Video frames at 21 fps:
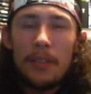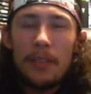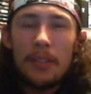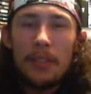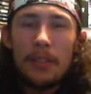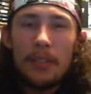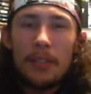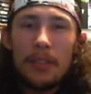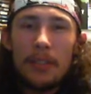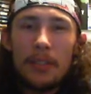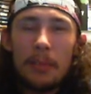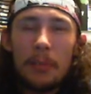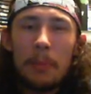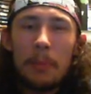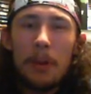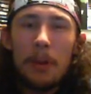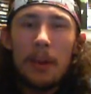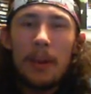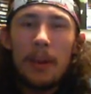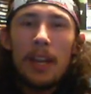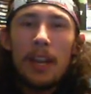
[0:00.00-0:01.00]

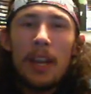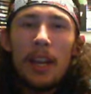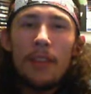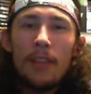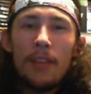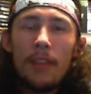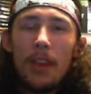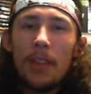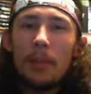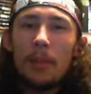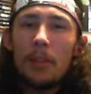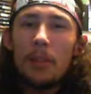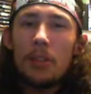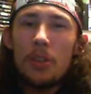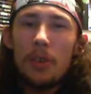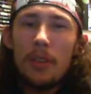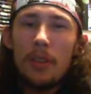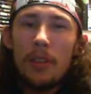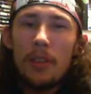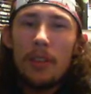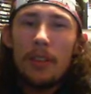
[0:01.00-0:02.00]
If they're not the majority of
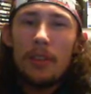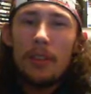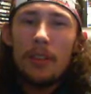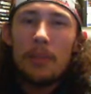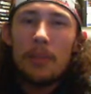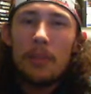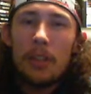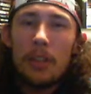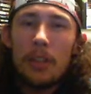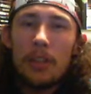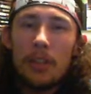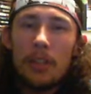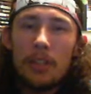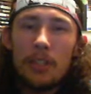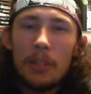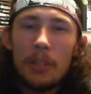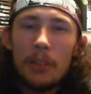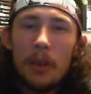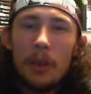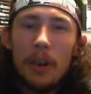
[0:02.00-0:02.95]
my shirts, they're probably